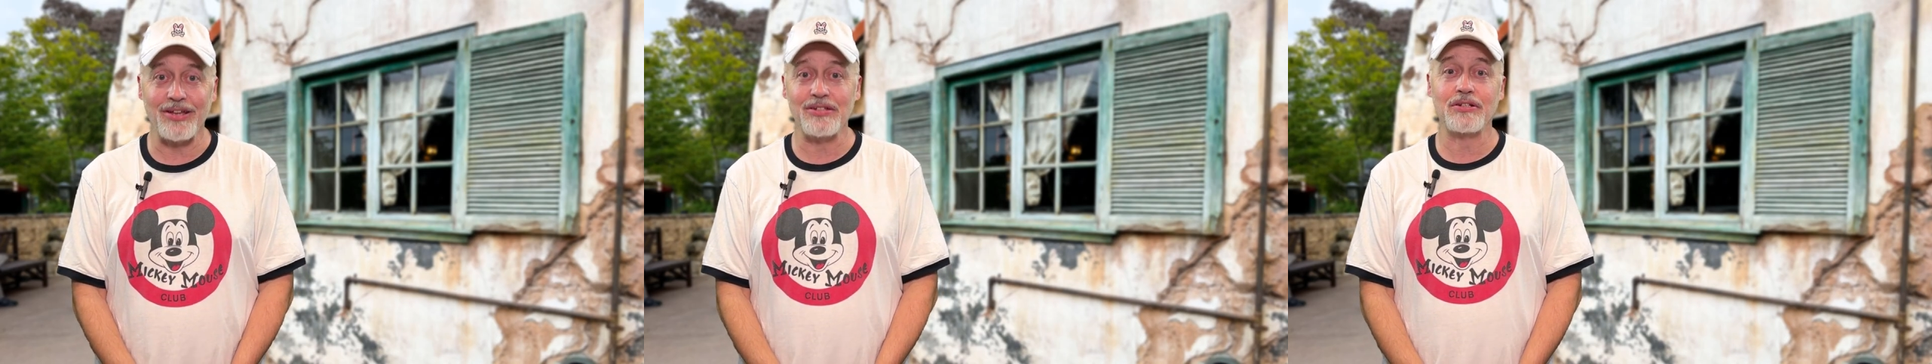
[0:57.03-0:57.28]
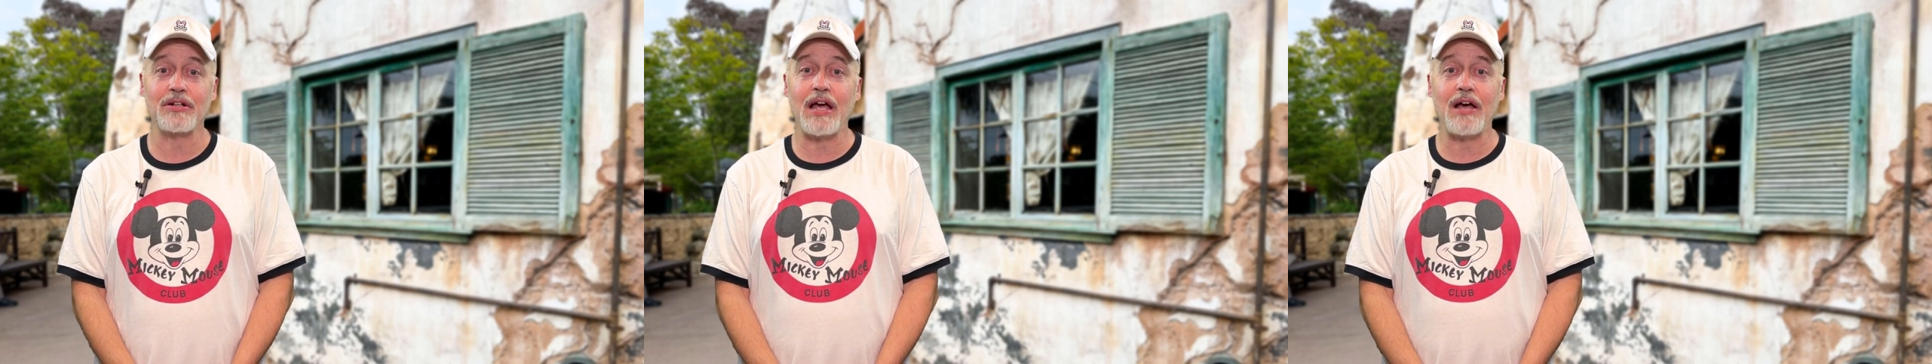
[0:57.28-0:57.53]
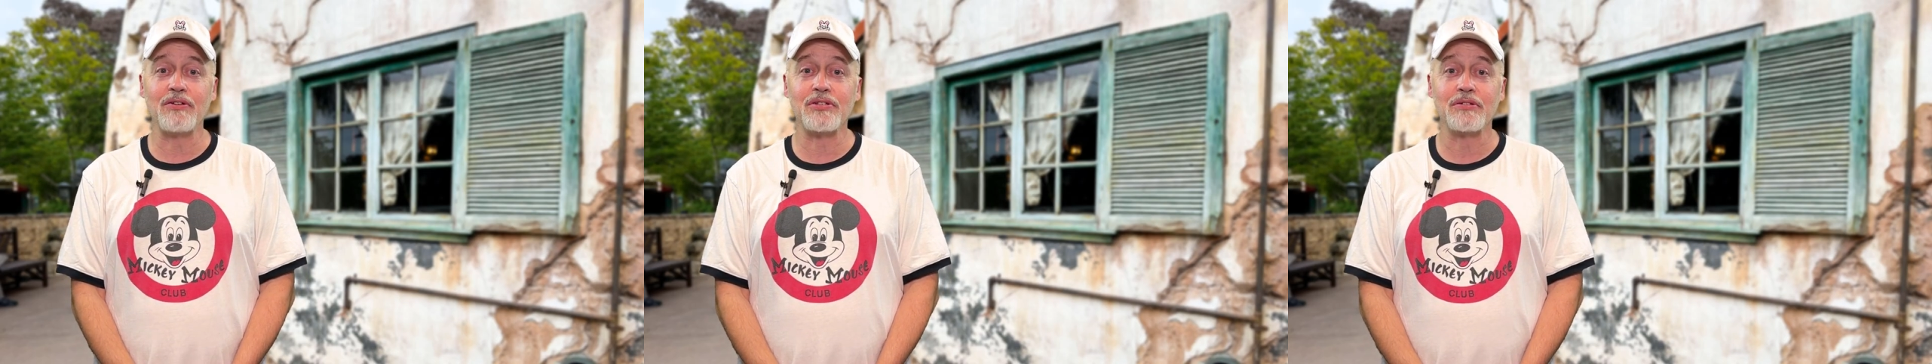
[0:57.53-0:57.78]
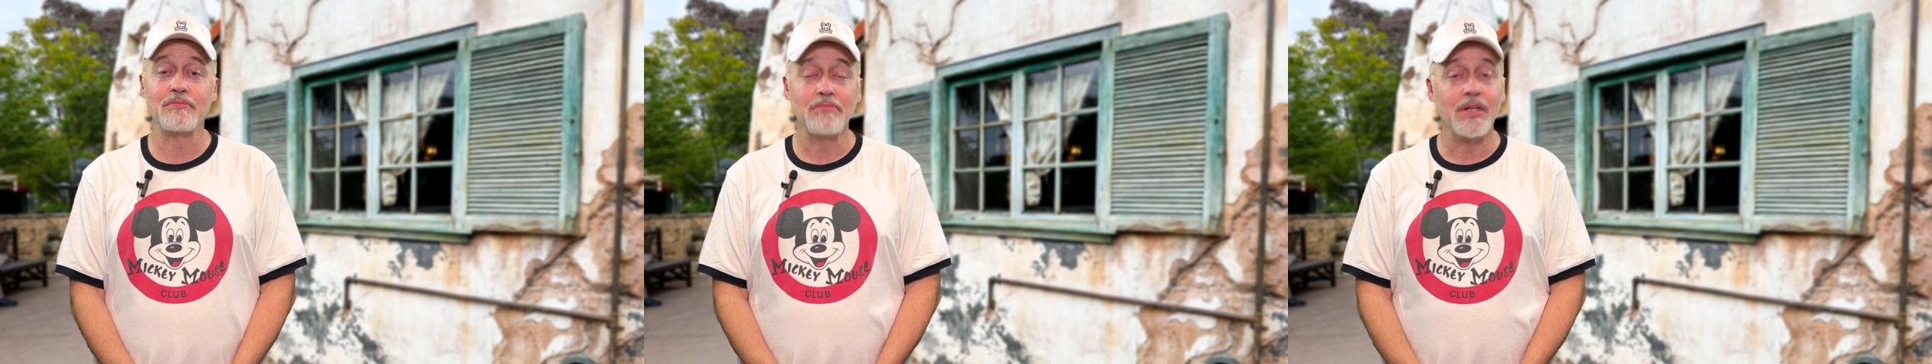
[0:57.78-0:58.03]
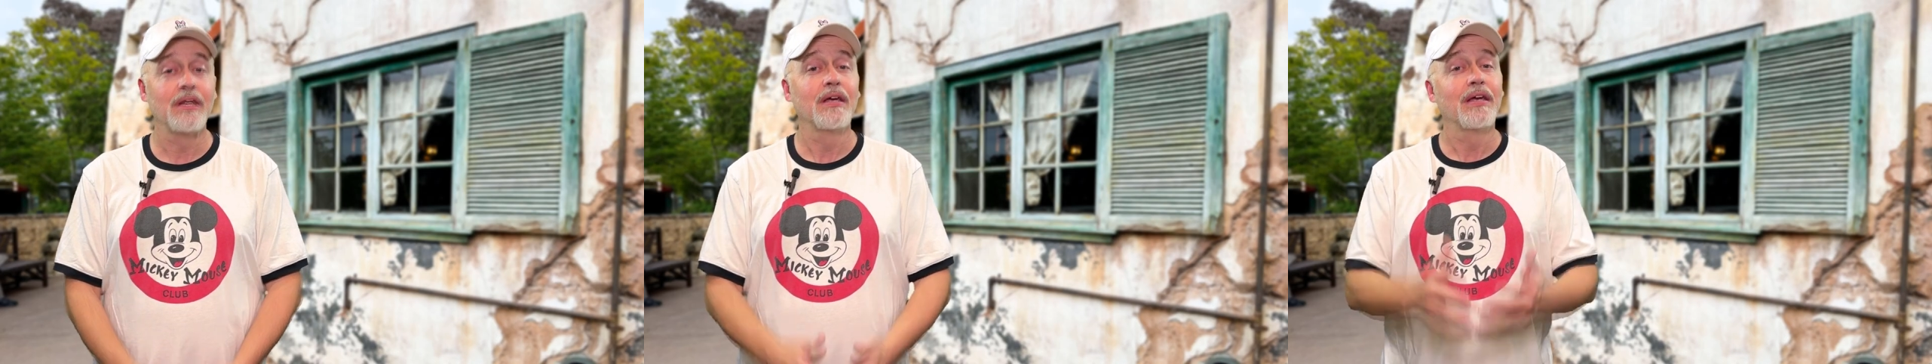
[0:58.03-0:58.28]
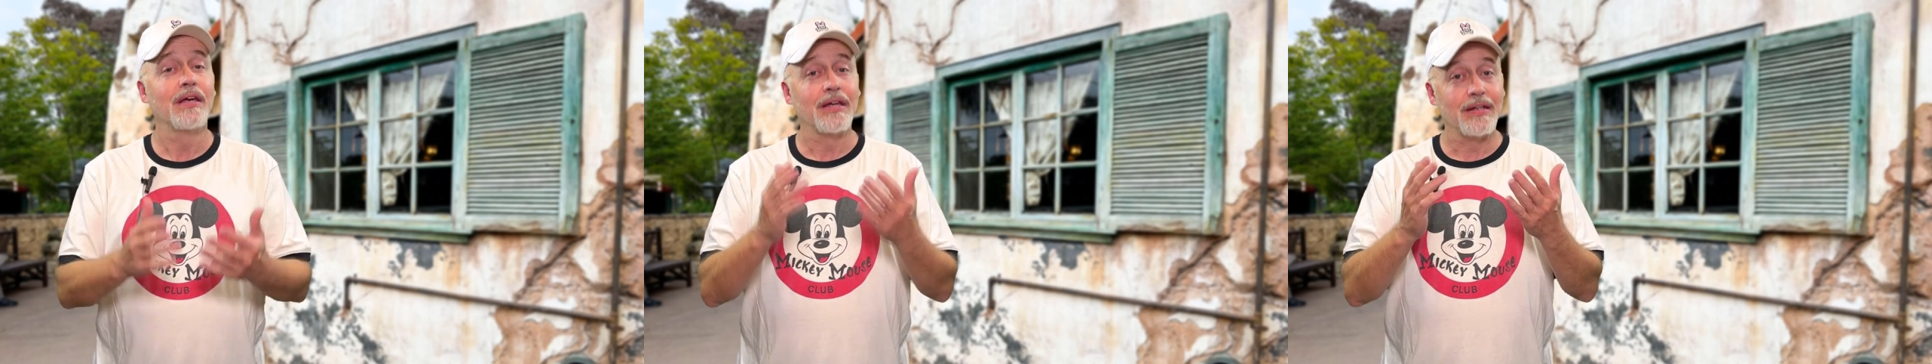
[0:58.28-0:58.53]
Tusker House,
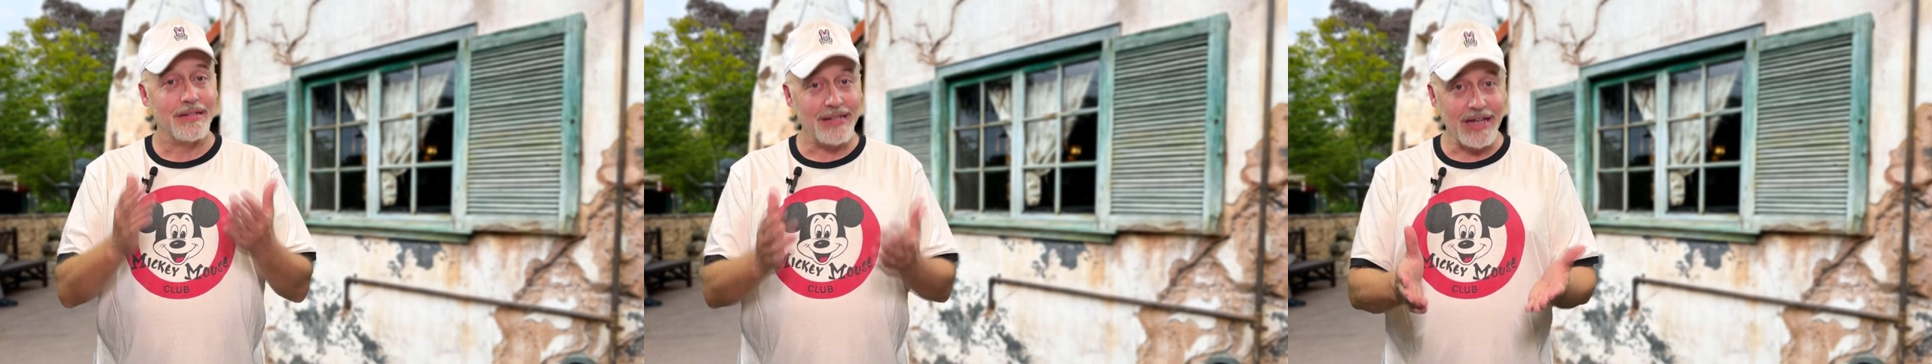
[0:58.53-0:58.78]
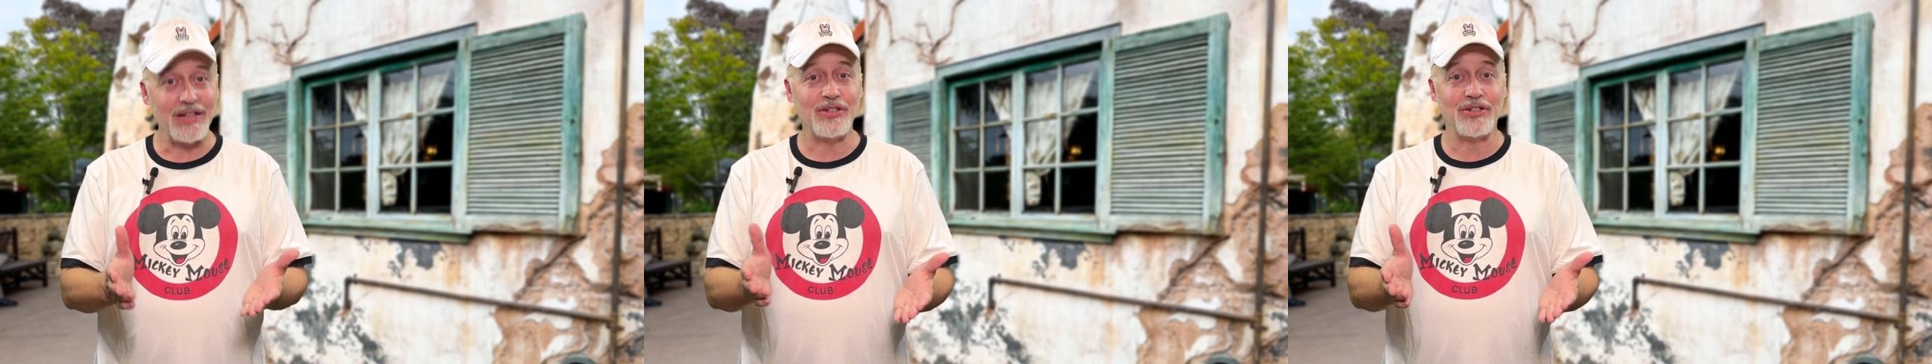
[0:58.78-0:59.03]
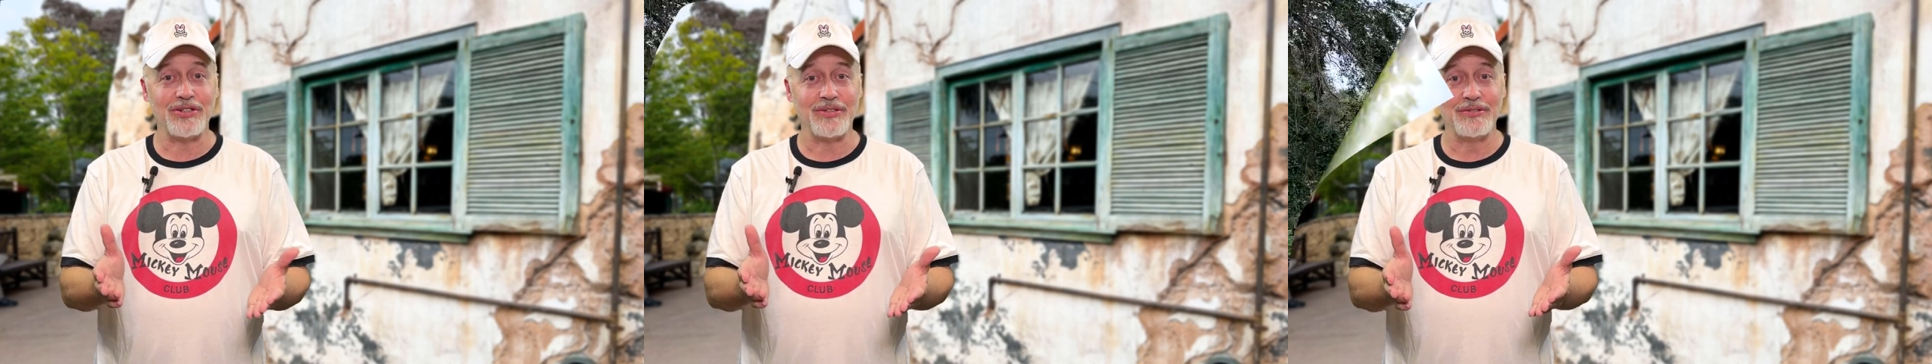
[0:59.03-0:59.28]
take a look.